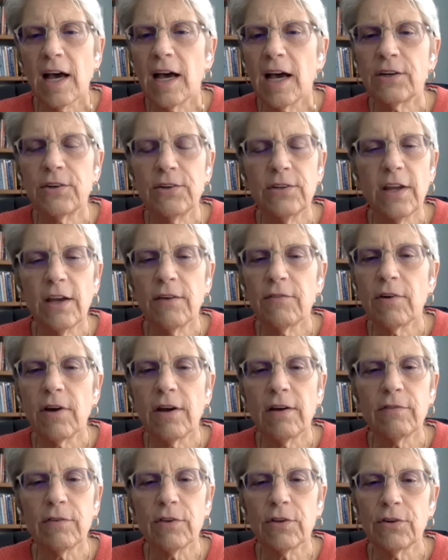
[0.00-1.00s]
I could never
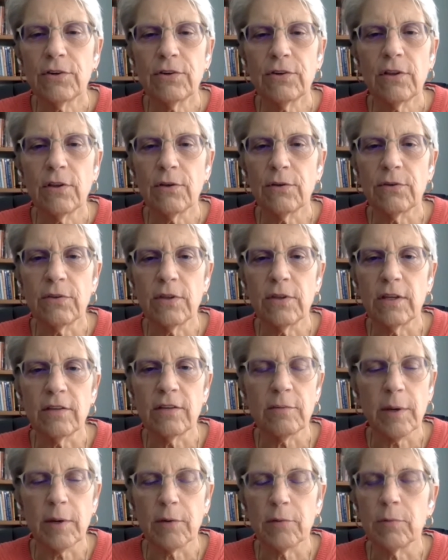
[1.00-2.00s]
have learned those
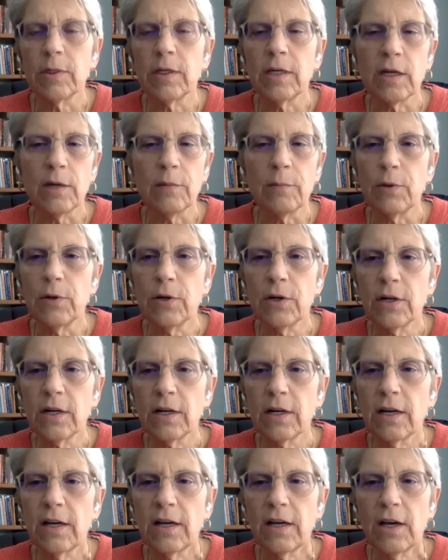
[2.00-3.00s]
things by reading a book
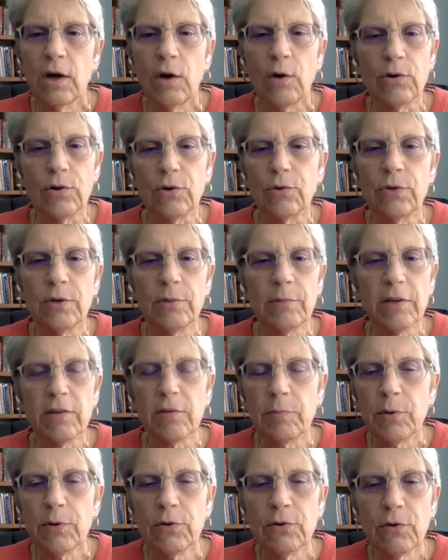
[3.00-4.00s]
or doing my
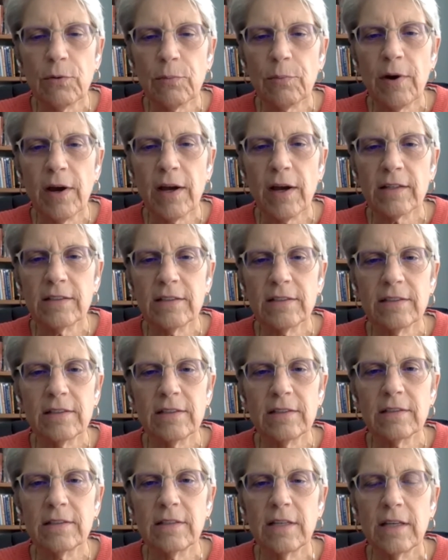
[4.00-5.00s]
spiritual
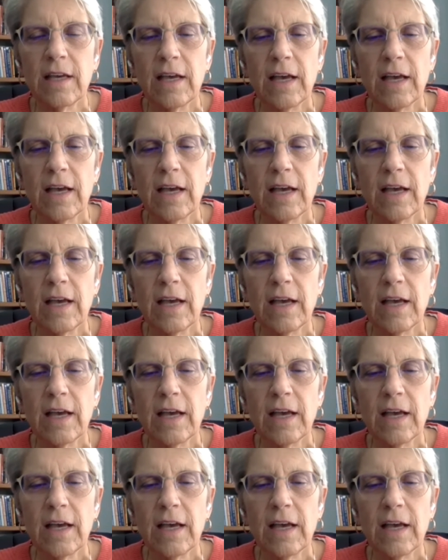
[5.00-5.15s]
practices.